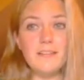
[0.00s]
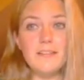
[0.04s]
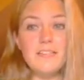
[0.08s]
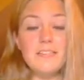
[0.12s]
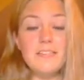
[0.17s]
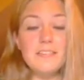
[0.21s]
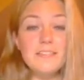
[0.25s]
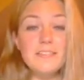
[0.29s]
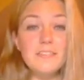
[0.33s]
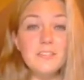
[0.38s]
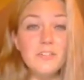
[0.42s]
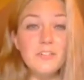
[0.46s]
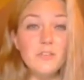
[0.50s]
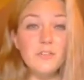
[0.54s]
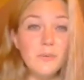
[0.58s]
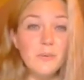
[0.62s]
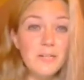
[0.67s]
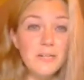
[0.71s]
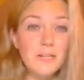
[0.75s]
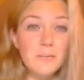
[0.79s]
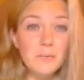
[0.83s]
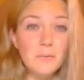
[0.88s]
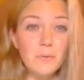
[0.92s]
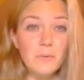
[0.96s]
It's
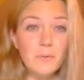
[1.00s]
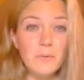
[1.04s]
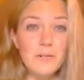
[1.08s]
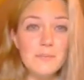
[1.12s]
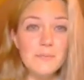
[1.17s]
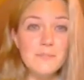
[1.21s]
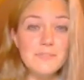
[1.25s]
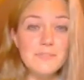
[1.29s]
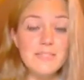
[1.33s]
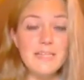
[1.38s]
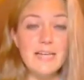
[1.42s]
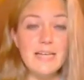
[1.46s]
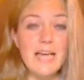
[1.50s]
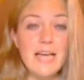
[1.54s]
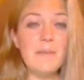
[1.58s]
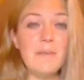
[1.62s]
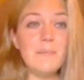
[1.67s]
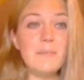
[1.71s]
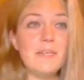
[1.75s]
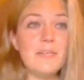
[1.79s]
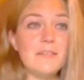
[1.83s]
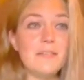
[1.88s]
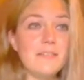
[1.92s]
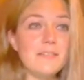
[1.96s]
incredible what I'm seeing
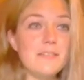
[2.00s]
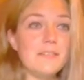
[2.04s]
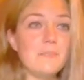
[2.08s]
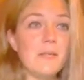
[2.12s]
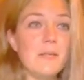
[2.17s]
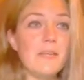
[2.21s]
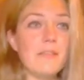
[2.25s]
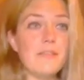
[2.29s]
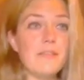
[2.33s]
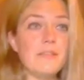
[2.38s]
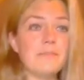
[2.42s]
happening this month.